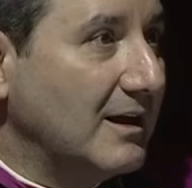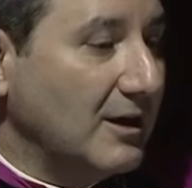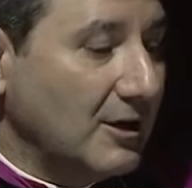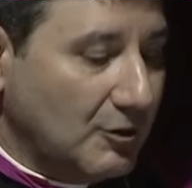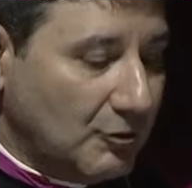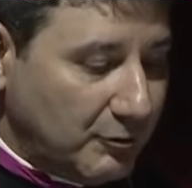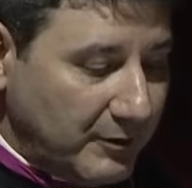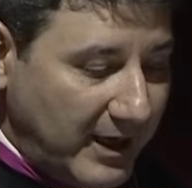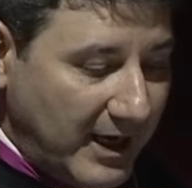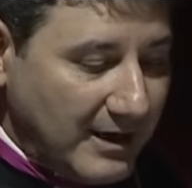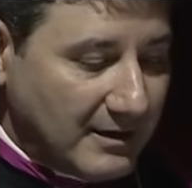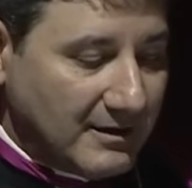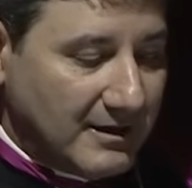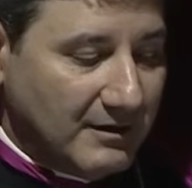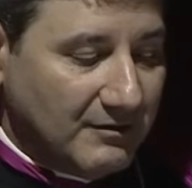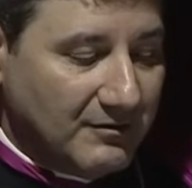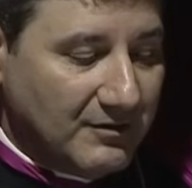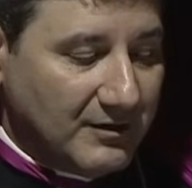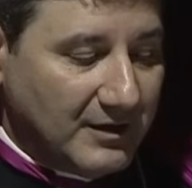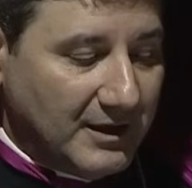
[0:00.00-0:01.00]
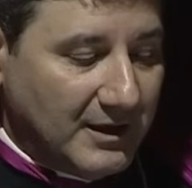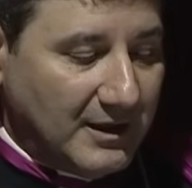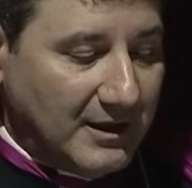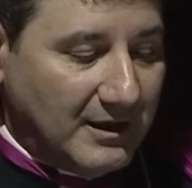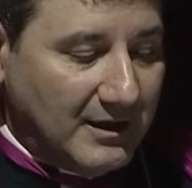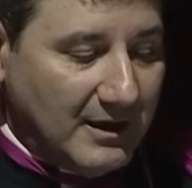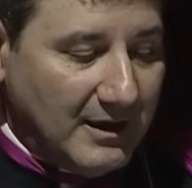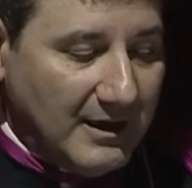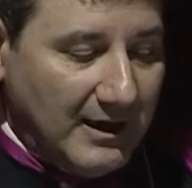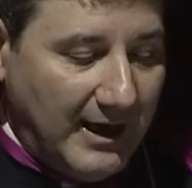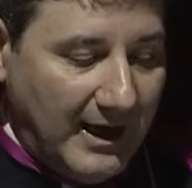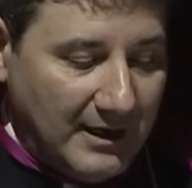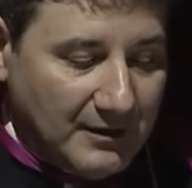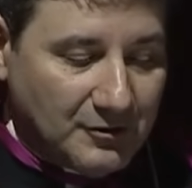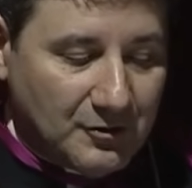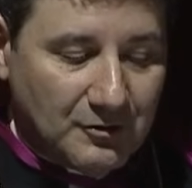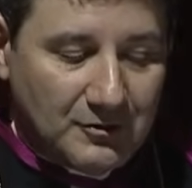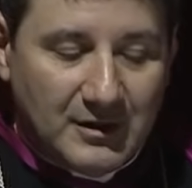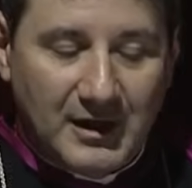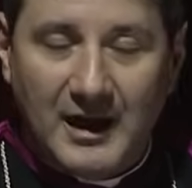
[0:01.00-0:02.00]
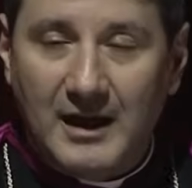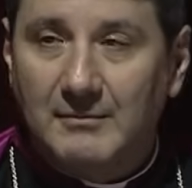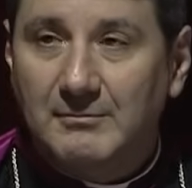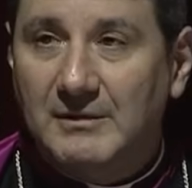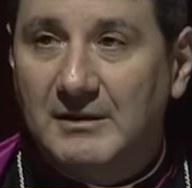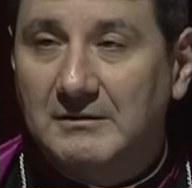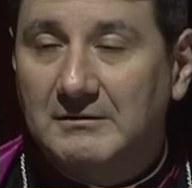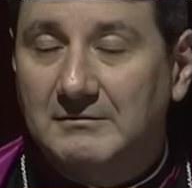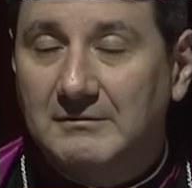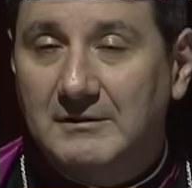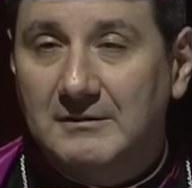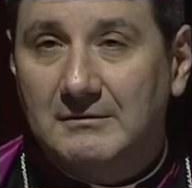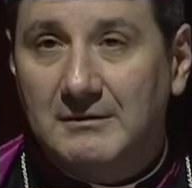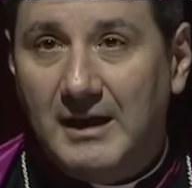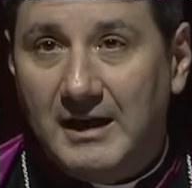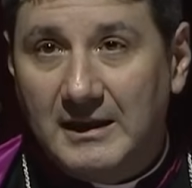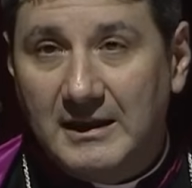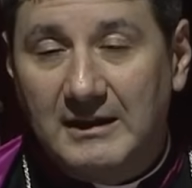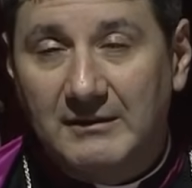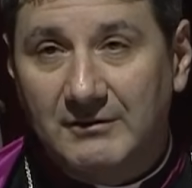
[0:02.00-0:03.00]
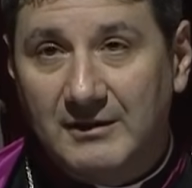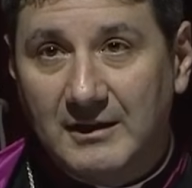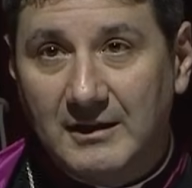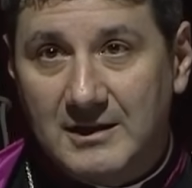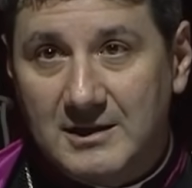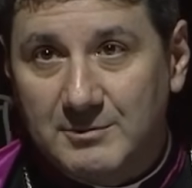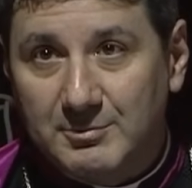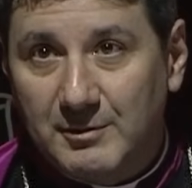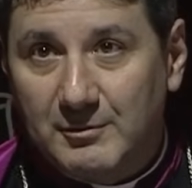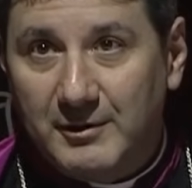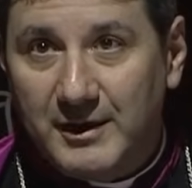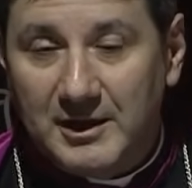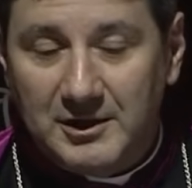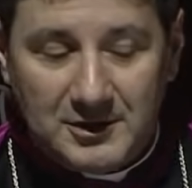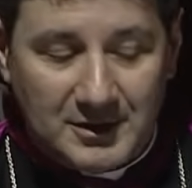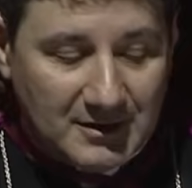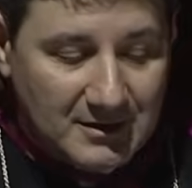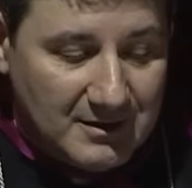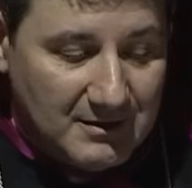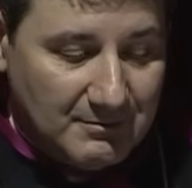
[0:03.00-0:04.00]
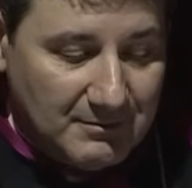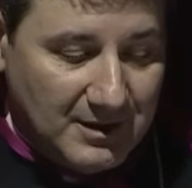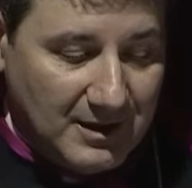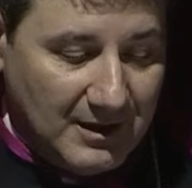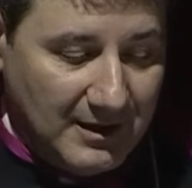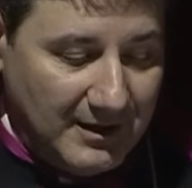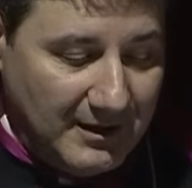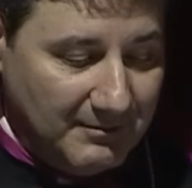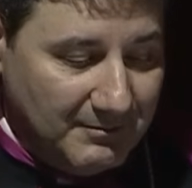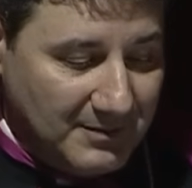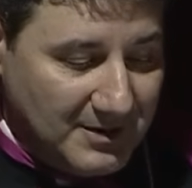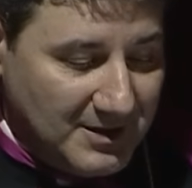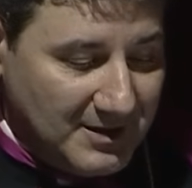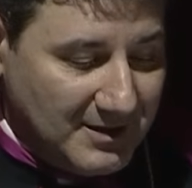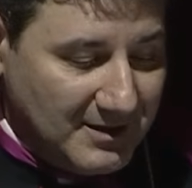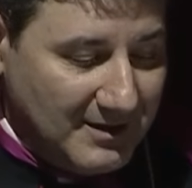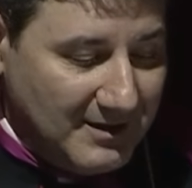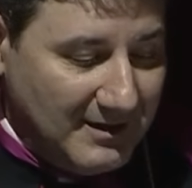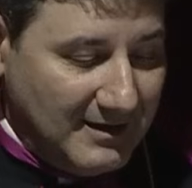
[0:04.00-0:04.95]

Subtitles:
creativity, entertainment, and even inspiration sometimes.